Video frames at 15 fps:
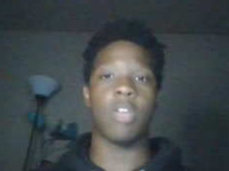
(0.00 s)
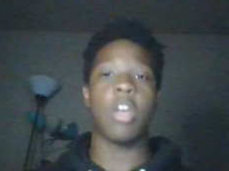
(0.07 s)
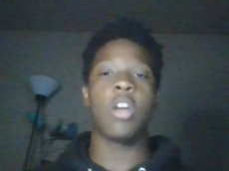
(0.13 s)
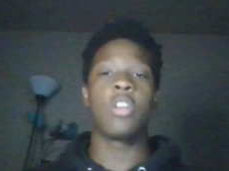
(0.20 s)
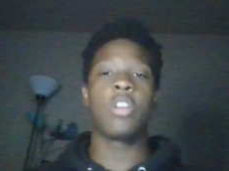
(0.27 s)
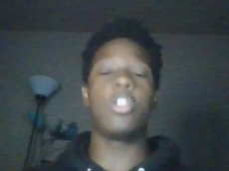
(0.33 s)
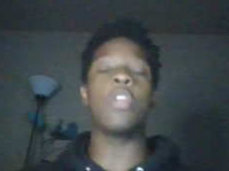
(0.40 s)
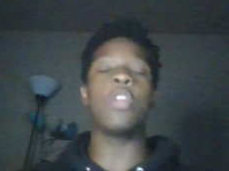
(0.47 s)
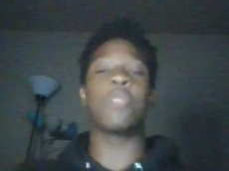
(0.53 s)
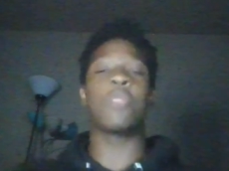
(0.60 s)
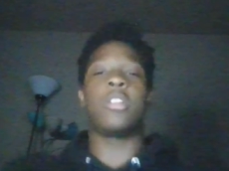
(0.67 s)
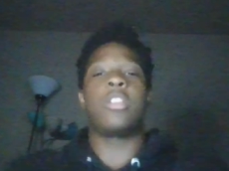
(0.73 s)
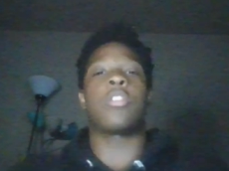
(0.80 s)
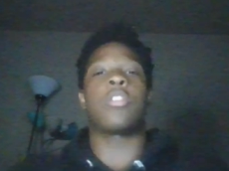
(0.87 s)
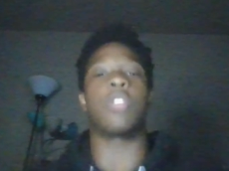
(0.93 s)
do you
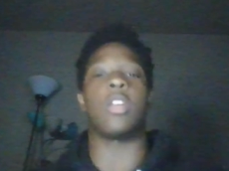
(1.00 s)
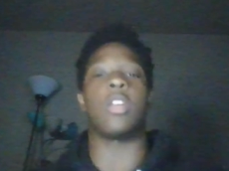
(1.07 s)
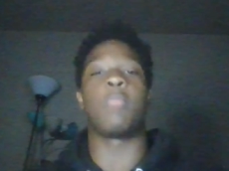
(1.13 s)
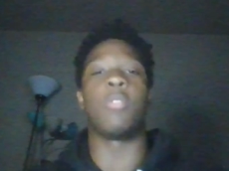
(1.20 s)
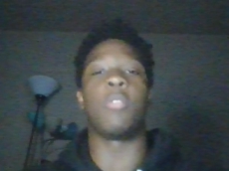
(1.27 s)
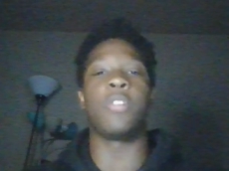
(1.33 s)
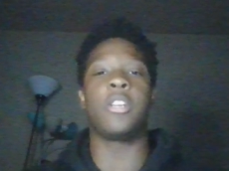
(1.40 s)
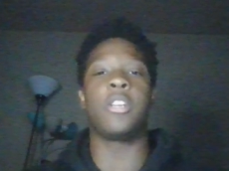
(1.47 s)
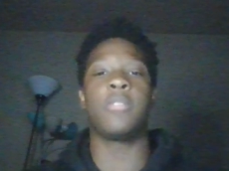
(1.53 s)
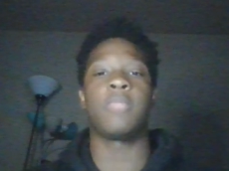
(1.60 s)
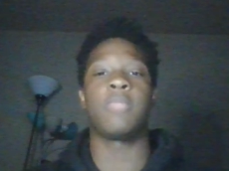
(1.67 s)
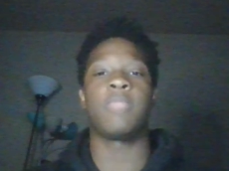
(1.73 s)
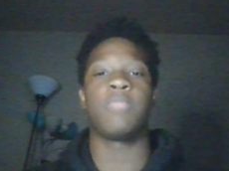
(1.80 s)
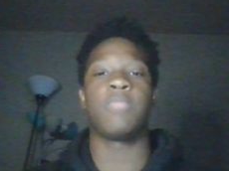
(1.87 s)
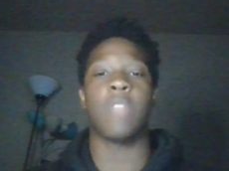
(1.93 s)
really think you're gonna get bullied?
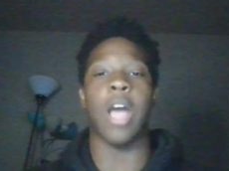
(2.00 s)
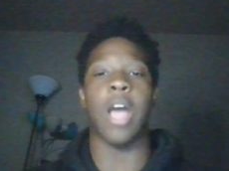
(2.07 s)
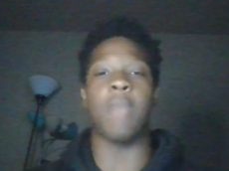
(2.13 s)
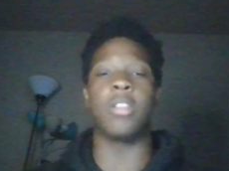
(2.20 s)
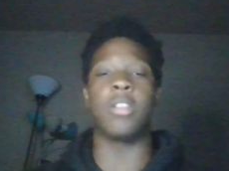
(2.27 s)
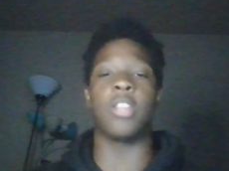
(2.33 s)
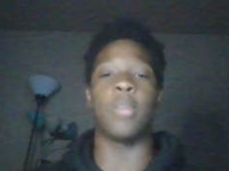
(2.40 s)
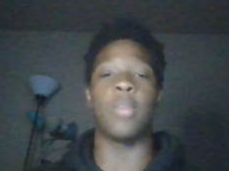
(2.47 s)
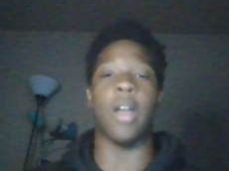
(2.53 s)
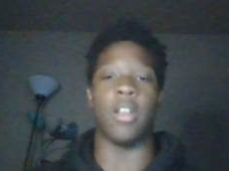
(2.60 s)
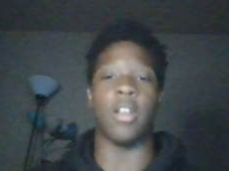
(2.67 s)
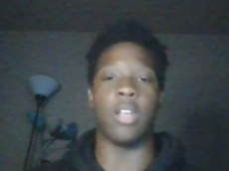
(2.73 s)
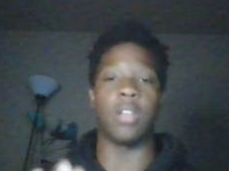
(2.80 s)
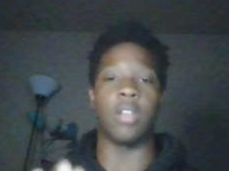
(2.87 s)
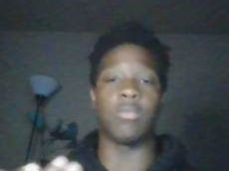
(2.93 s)
I mean, think about
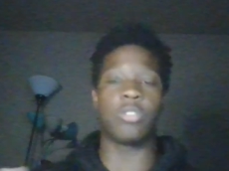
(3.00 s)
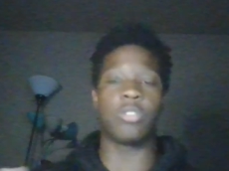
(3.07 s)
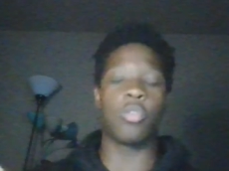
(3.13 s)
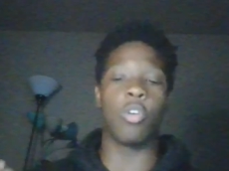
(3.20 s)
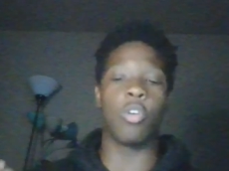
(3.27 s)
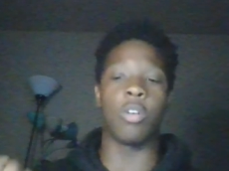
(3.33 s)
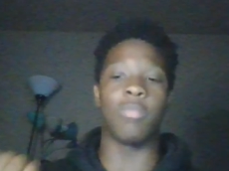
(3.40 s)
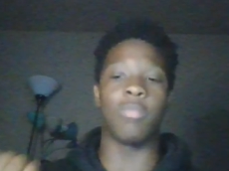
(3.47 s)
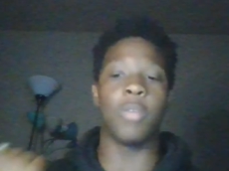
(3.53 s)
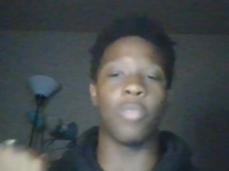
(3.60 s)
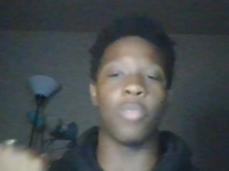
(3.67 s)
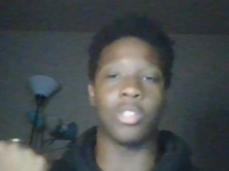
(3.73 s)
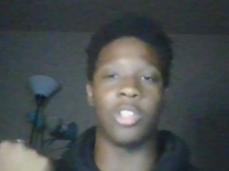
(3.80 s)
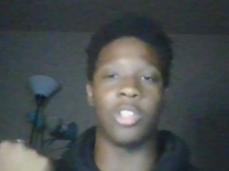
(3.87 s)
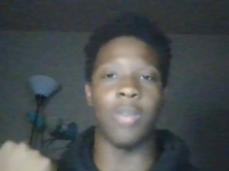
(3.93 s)
it. In school,
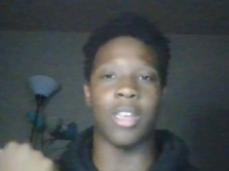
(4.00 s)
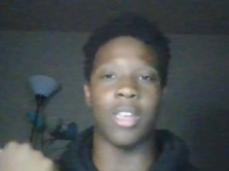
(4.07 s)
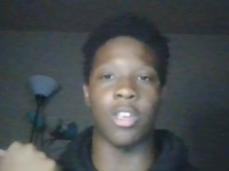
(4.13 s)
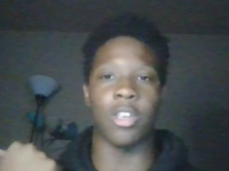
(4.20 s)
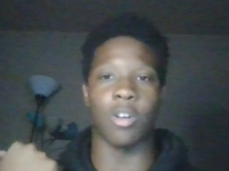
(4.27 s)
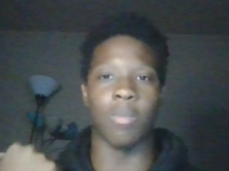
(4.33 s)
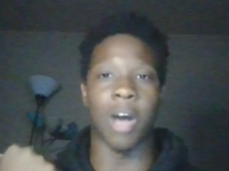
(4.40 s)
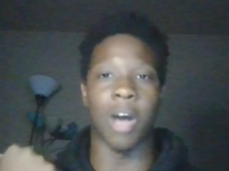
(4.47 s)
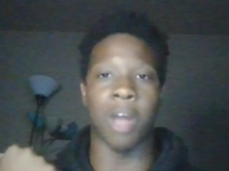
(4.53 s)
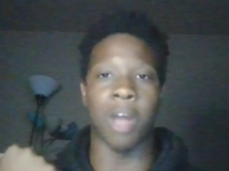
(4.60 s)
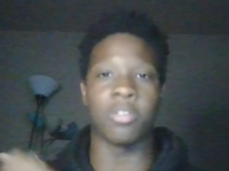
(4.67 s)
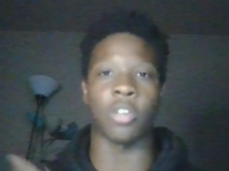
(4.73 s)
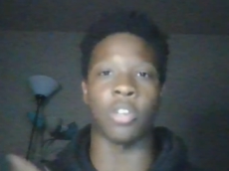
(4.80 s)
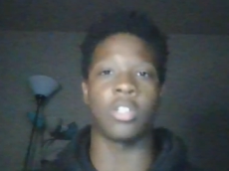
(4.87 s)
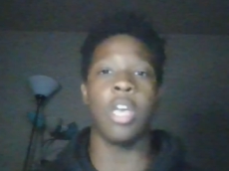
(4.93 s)
people are still making your mom
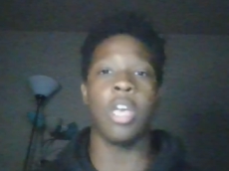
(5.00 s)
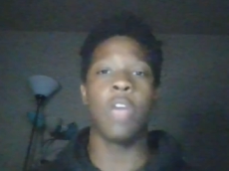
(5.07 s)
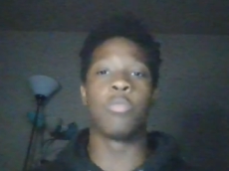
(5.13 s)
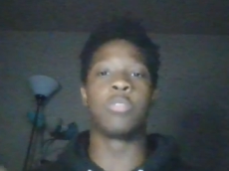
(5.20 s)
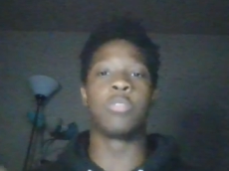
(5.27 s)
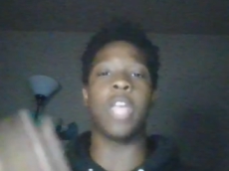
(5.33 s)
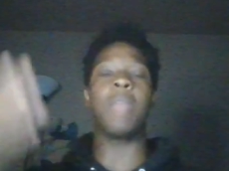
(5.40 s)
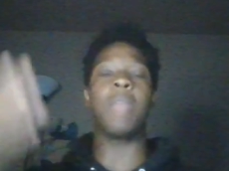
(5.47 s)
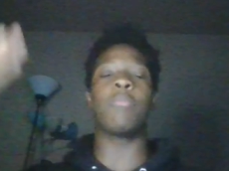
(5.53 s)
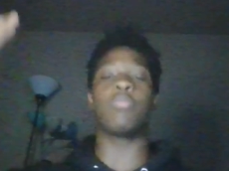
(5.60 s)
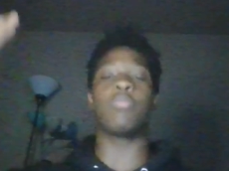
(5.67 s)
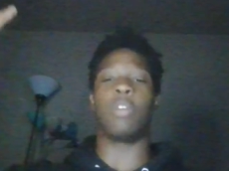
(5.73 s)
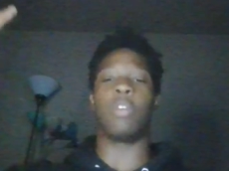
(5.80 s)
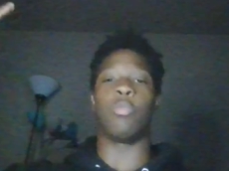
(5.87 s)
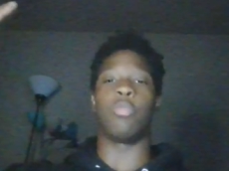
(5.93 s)
jokes. Name
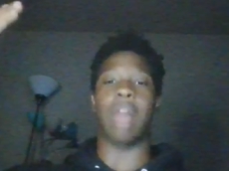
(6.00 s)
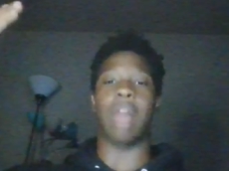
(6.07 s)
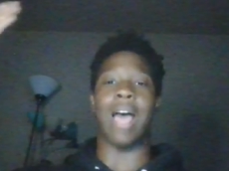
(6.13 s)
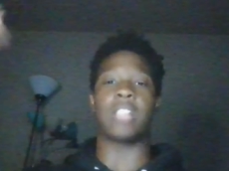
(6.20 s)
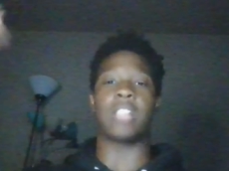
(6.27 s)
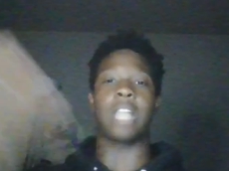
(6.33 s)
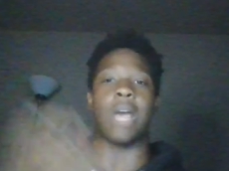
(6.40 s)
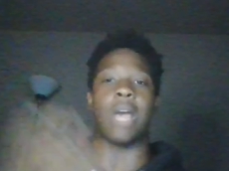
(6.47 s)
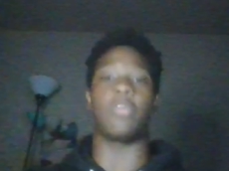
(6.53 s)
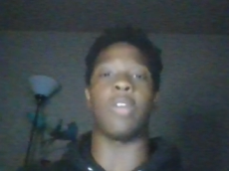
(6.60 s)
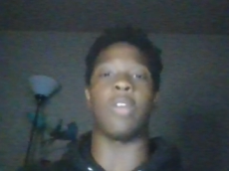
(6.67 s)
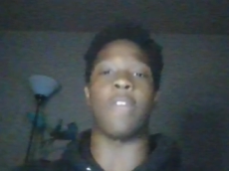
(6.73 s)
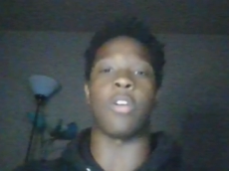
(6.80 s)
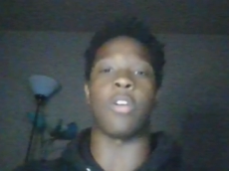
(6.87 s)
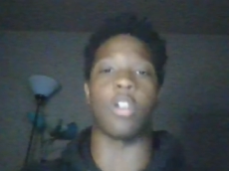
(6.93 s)
the last time you
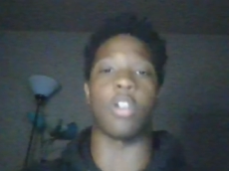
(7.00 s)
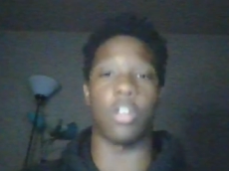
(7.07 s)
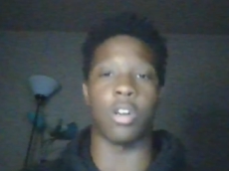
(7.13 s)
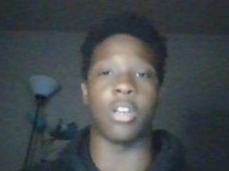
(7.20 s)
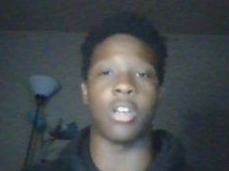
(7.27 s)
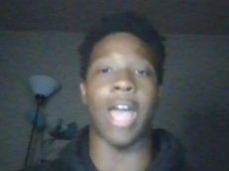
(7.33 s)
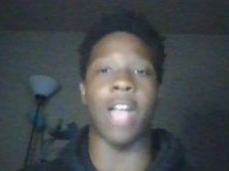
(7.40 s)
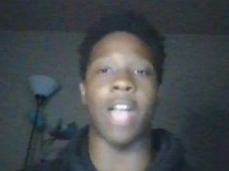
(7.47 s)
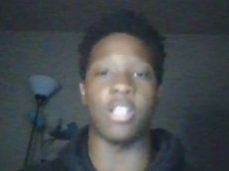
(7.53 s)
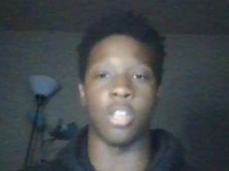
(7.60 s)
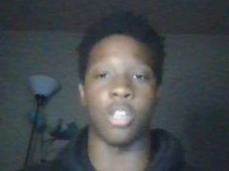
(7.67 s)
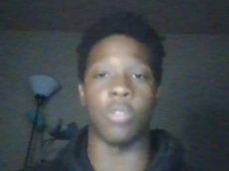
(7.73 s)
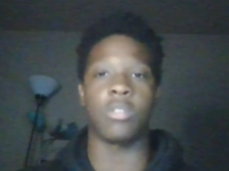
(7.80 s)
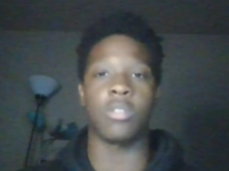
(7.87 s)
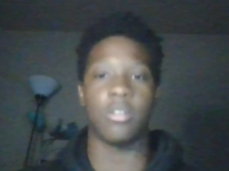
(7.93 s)
ever heard of your dad
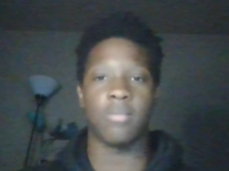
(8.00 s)
joke.